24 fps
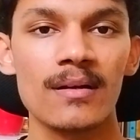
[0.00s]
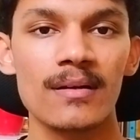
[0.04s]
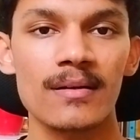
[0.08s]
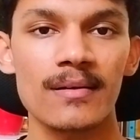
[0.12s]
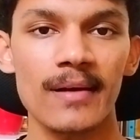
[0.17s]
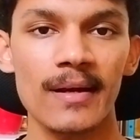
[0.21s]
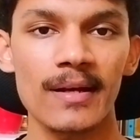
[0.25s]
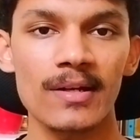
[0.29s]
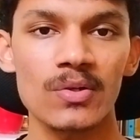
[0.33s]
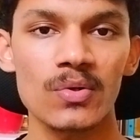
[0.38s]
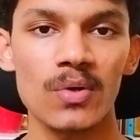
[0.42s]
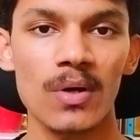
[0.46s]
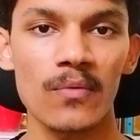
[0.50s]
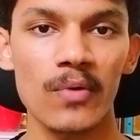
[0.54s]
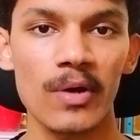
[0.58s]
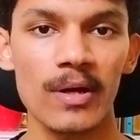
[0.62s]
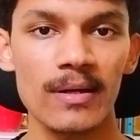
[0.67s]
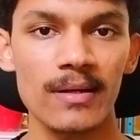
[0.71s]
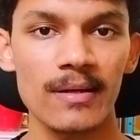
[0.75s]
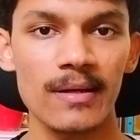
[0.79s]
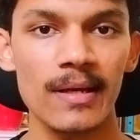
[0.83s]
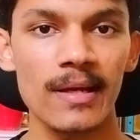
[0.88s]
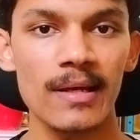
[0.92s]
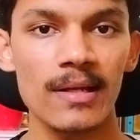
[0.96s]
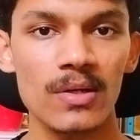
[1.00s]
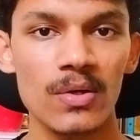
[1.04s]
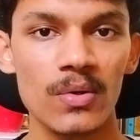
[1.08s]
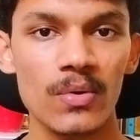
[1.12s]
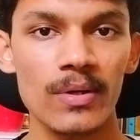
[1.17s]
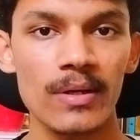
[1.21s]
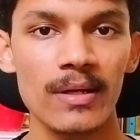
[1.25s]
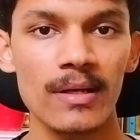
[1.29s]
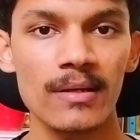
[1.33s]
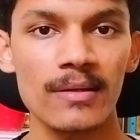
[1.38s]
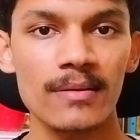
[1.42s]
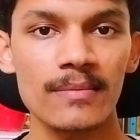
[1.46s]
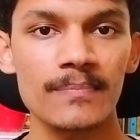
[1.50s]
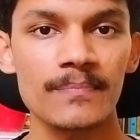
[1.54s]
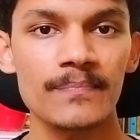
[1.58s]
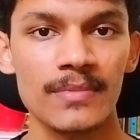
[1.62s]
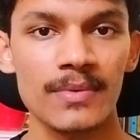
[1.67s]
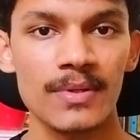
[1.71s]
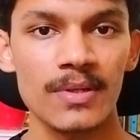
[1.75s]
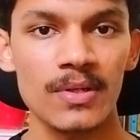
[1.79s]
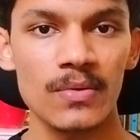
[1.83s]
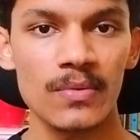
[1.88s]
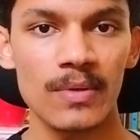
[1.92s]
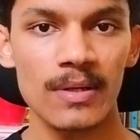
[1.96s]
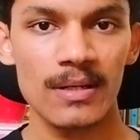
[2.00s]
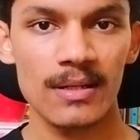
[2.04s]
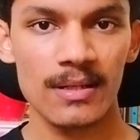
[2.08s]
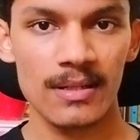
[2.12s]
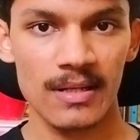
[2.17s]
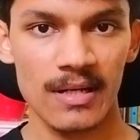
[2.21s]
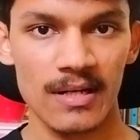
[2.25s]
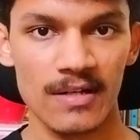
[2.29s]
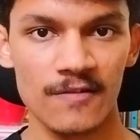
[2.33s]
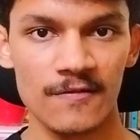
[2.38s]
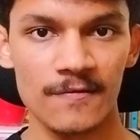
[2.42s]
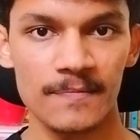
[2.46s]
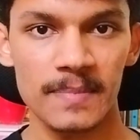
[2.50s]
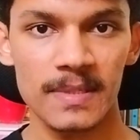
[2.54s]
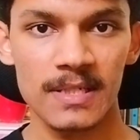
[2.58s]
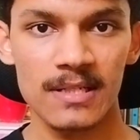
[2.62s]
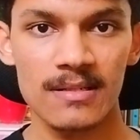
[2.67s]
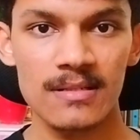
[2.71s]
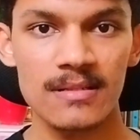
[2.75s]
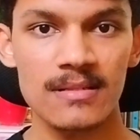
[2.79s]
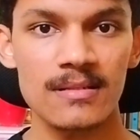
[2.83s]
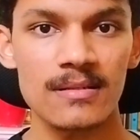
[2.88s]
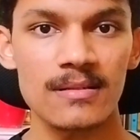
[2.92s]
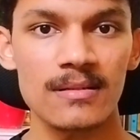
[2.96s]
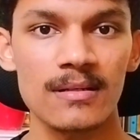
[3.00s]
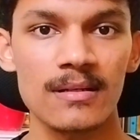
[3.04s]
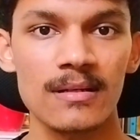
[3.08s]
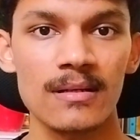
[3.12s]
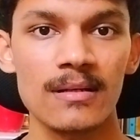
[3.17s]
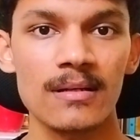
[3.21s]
Try to avoid including your date of birth,